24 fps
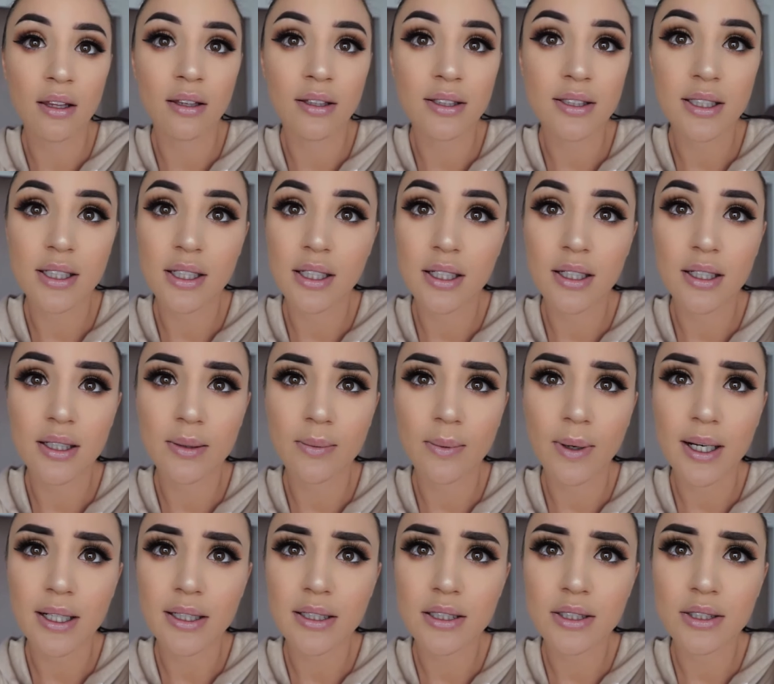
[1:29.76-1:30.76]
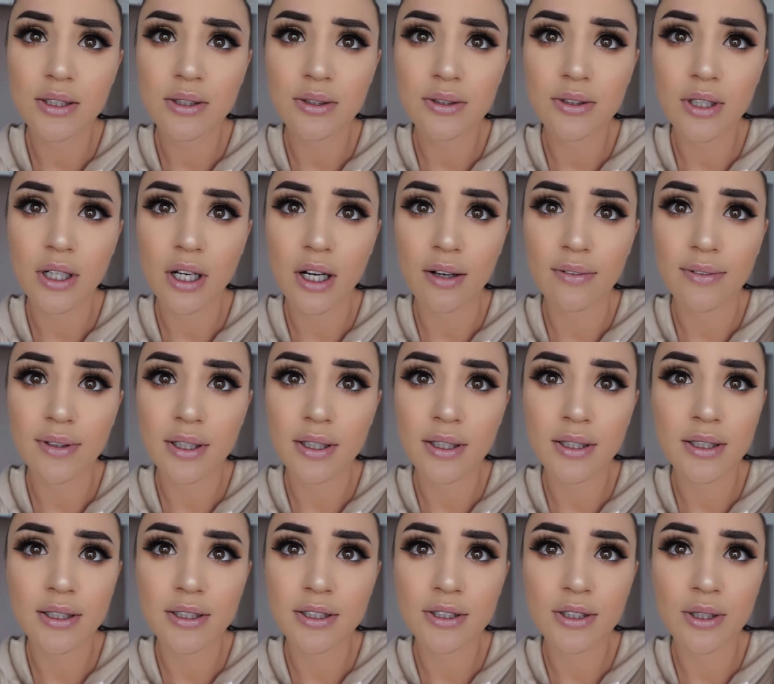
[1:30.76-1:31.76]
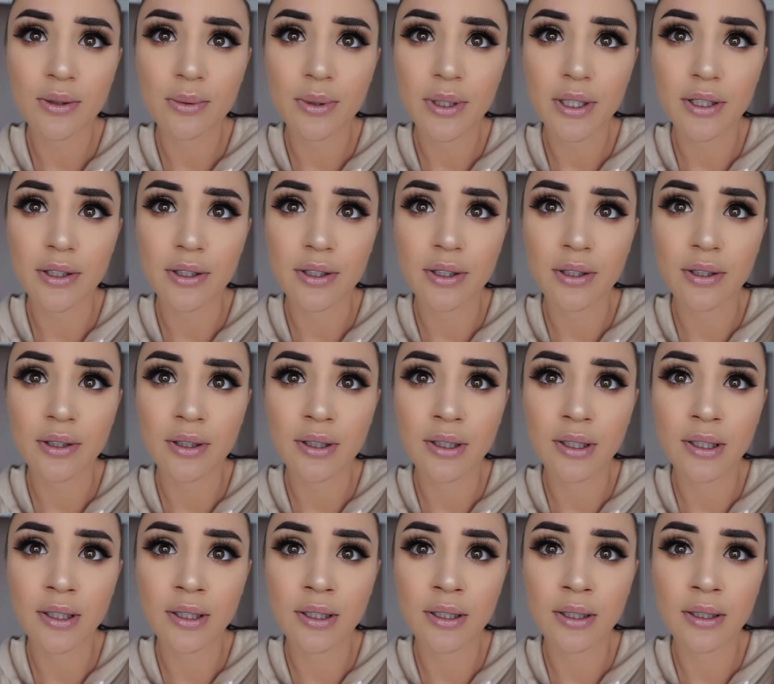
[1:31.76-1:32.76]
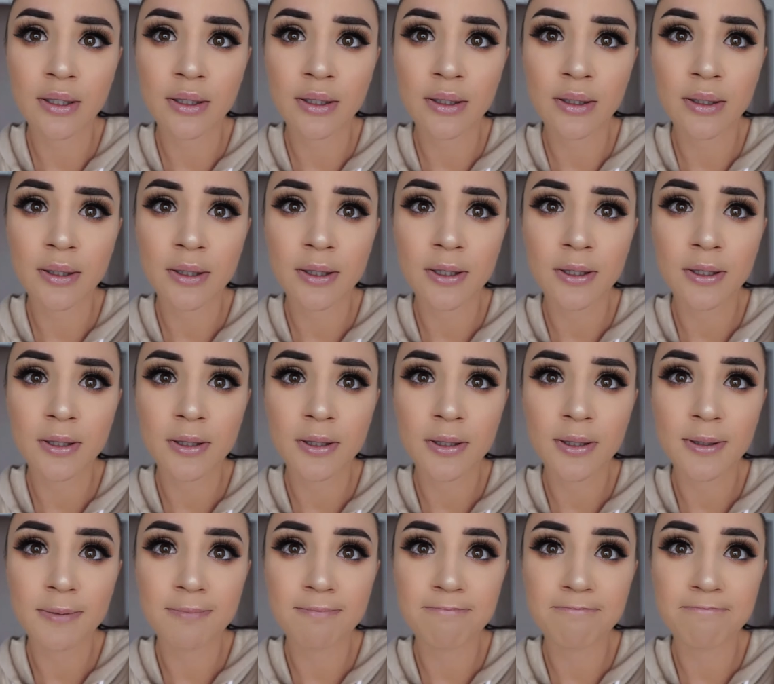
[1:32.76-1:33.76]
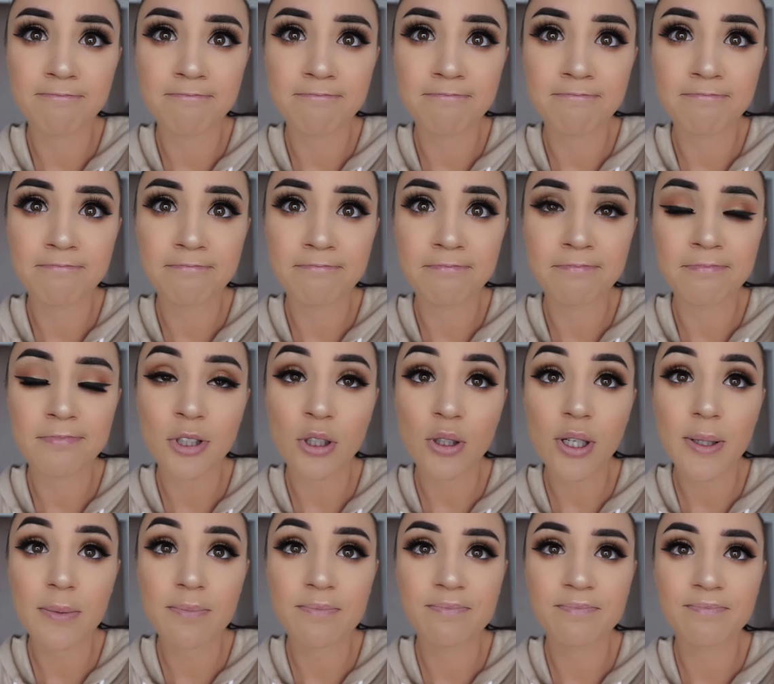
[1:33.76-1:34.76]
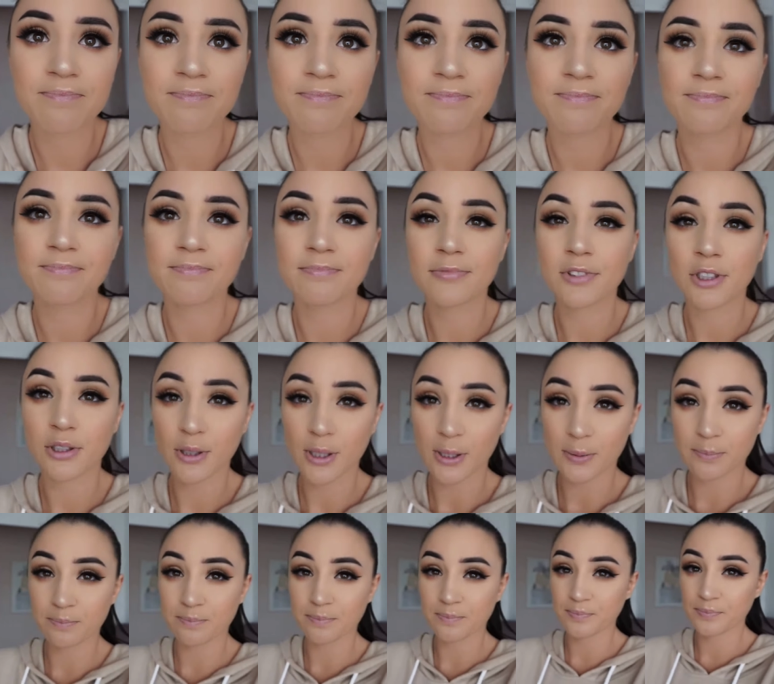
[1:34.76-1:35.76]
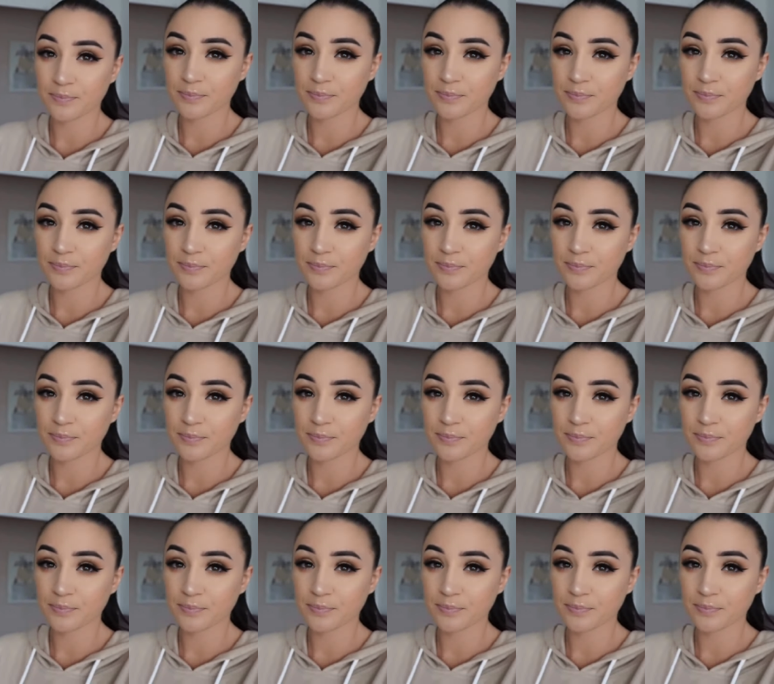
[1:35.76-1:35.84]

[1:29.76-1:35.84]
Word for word: See, why is it so soft? It's so weird. Hmm. Okay. Damn.